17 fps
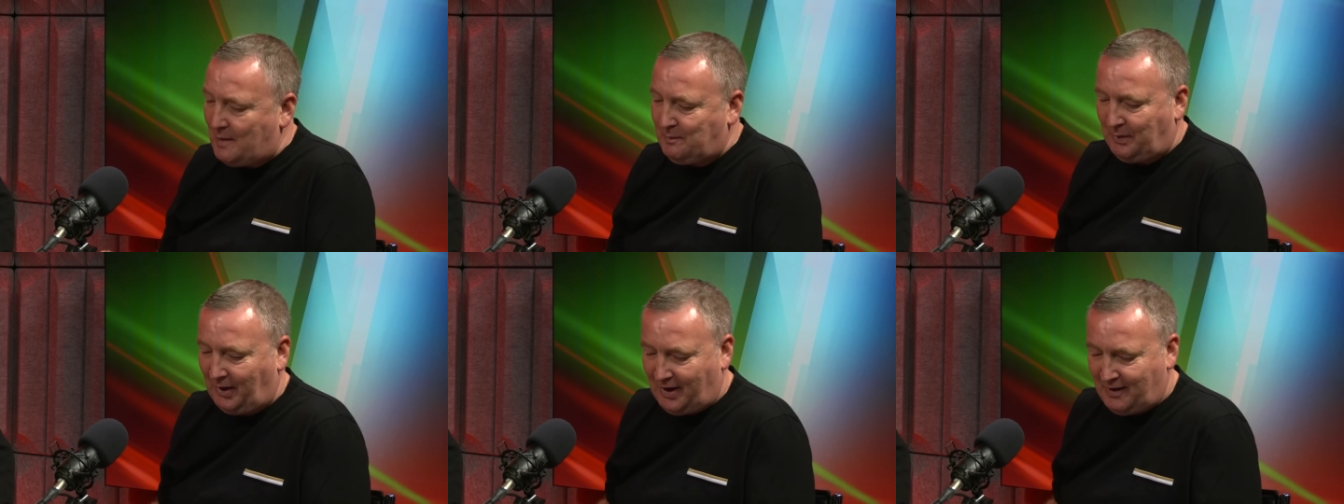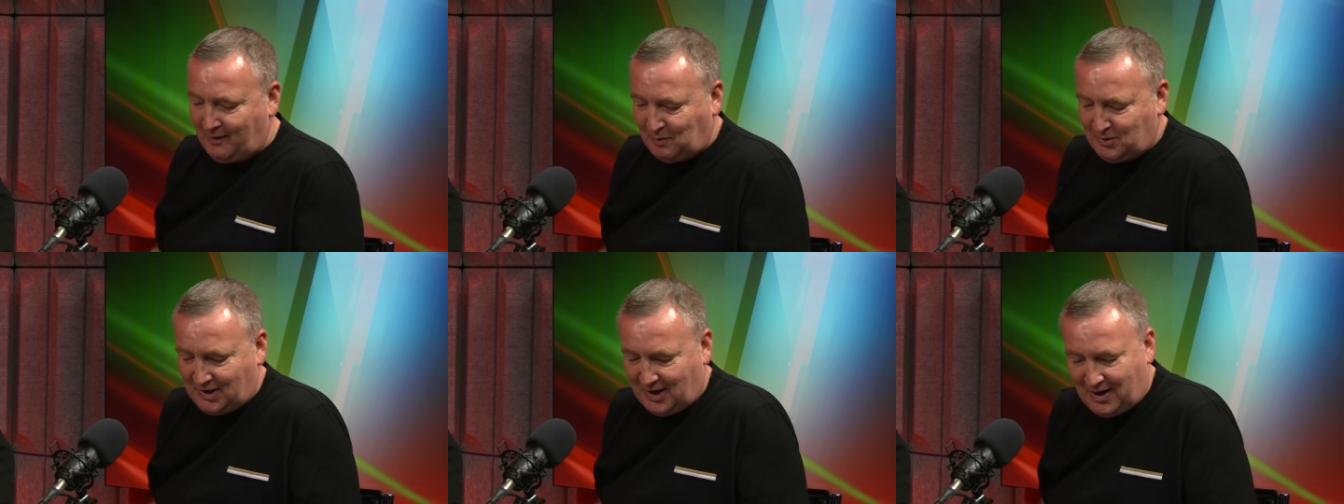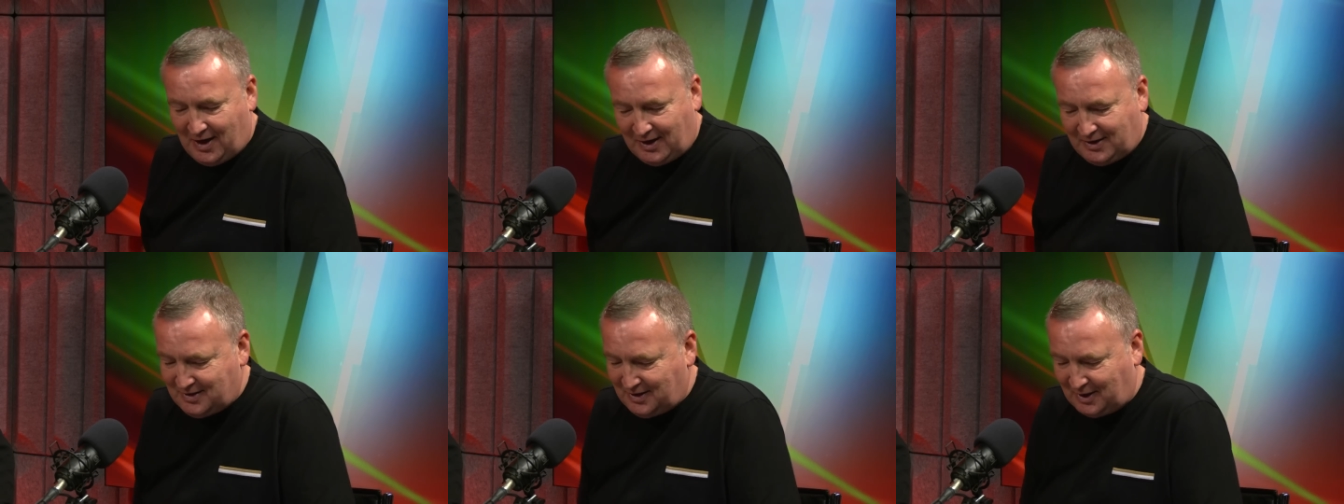I can't believe I'm saying
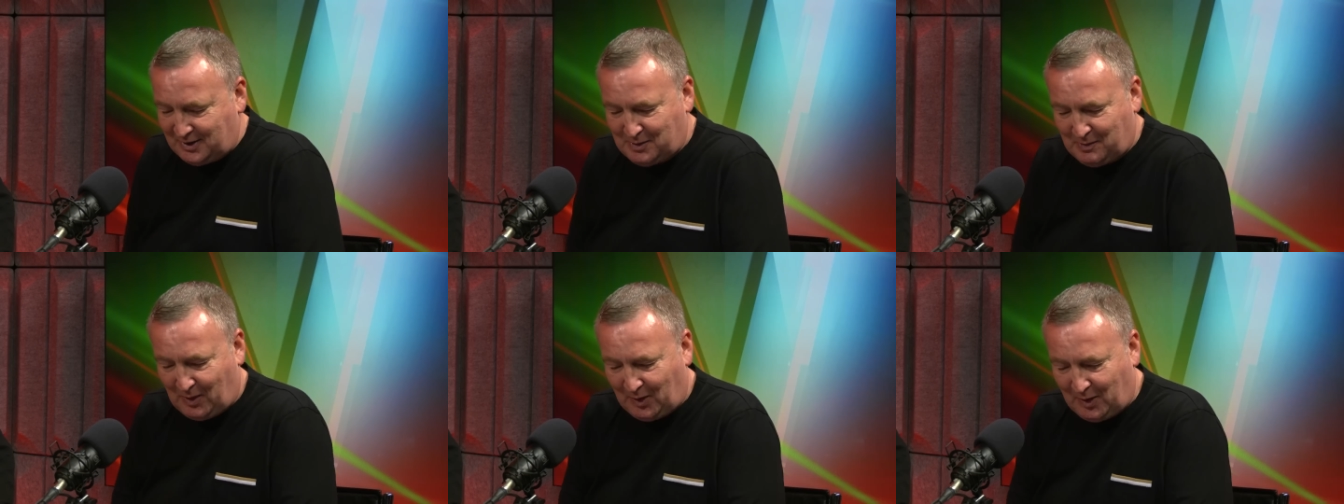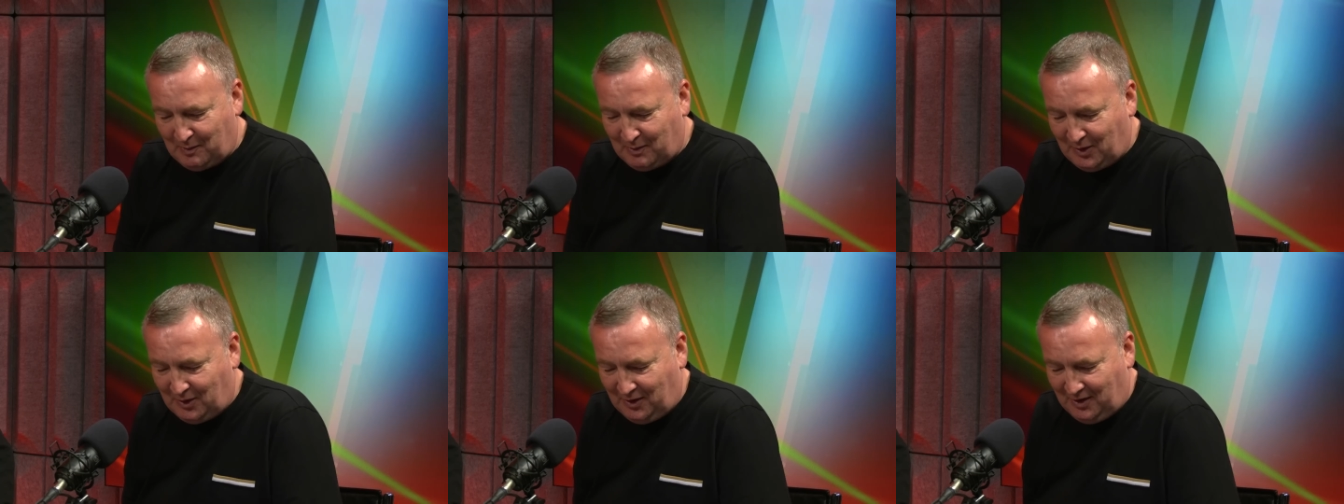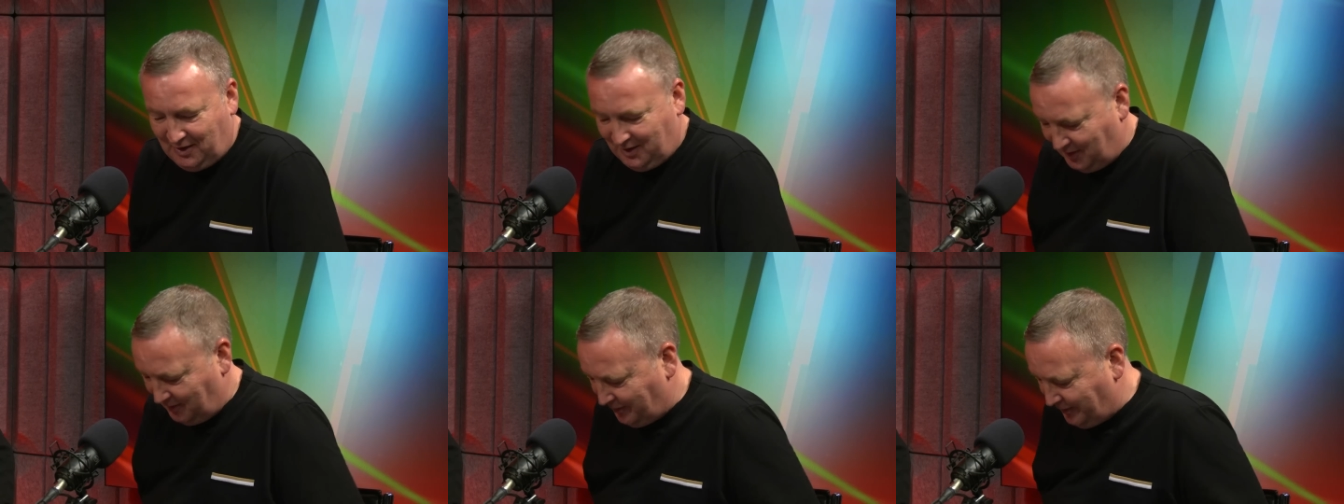nice things about him. I
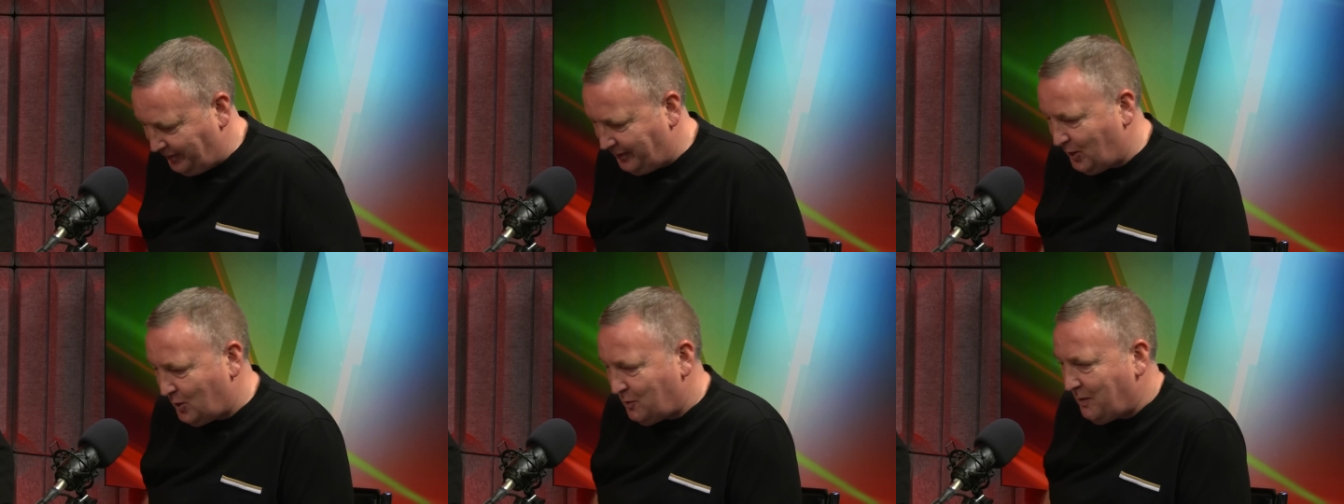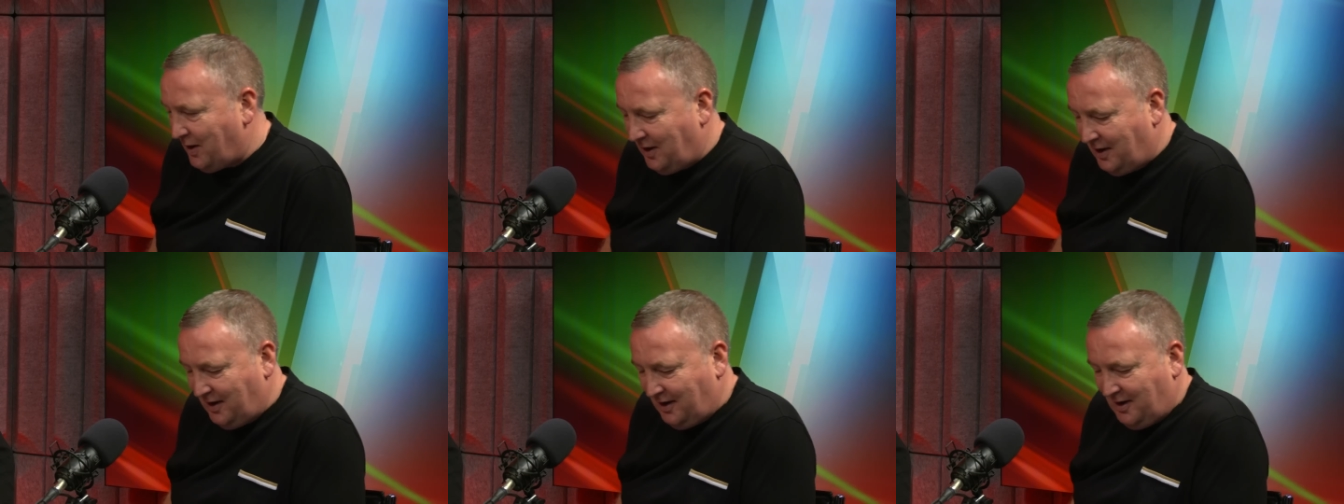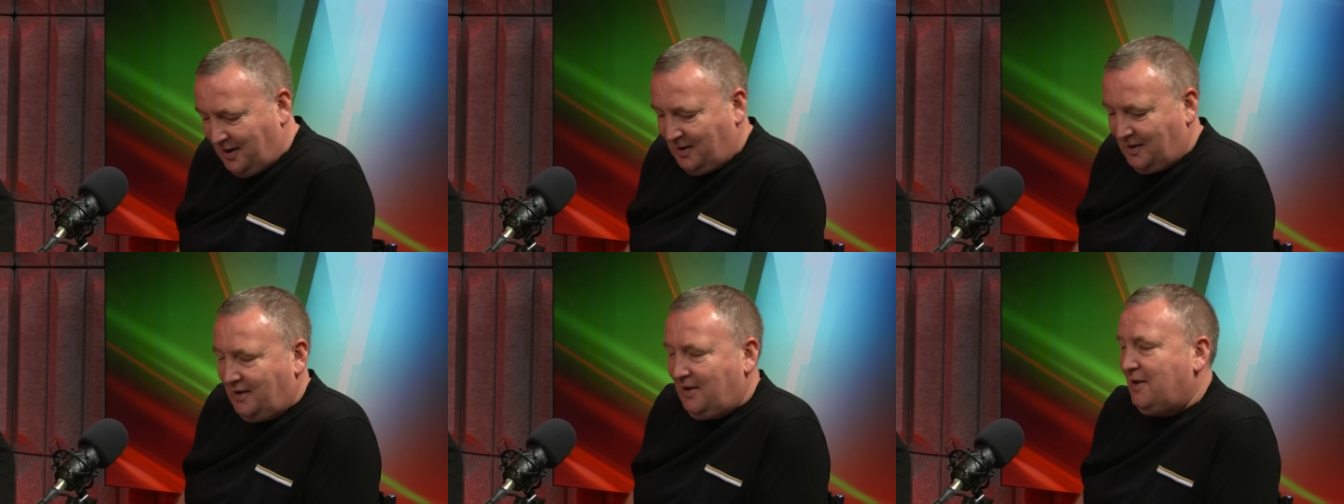know, I know. Human.
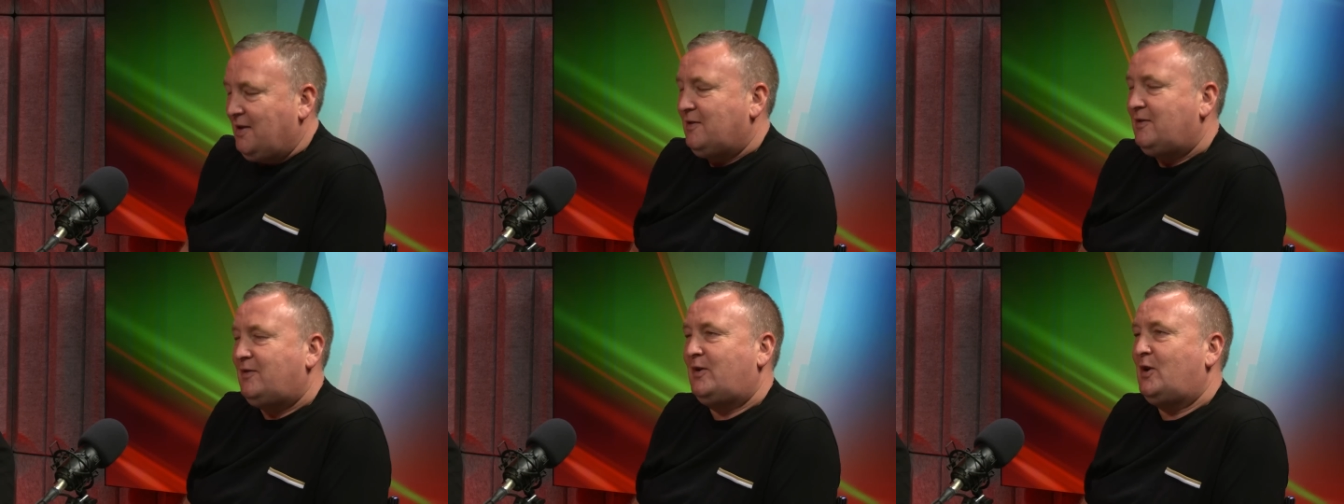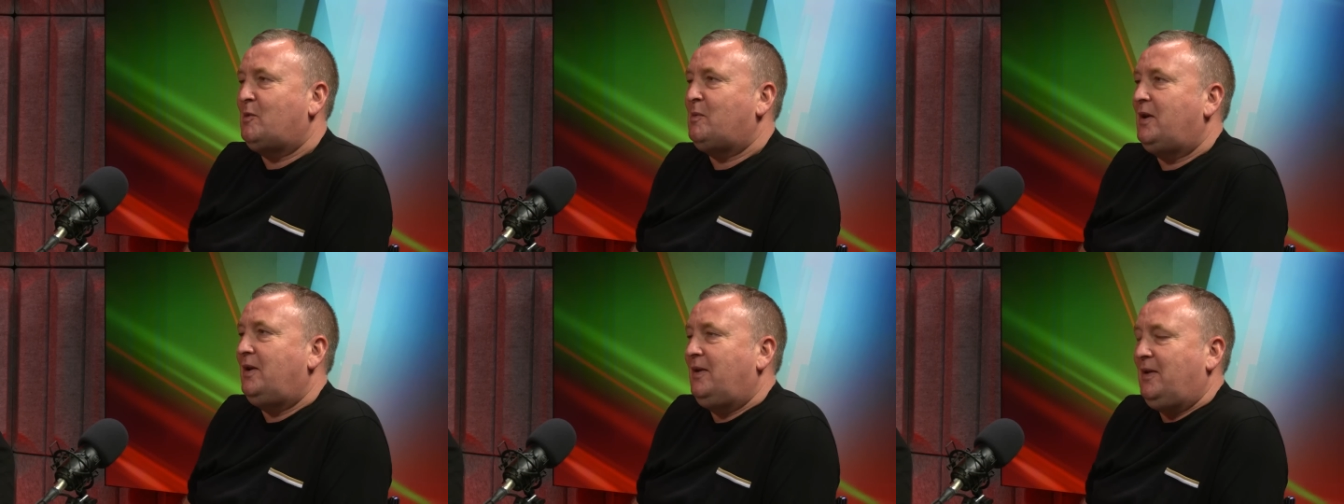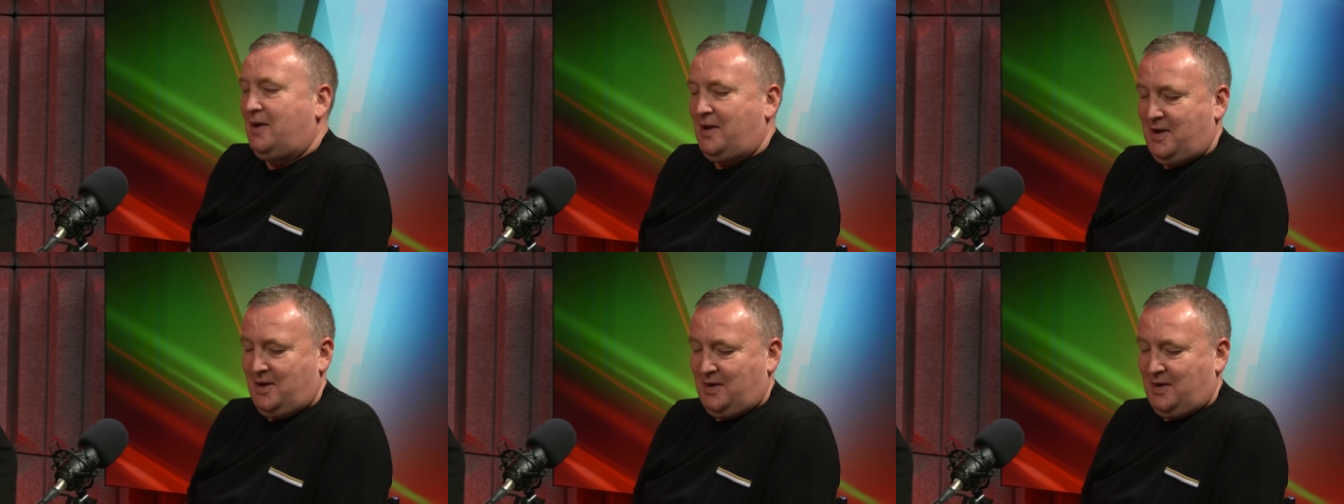Yeah, hopefully he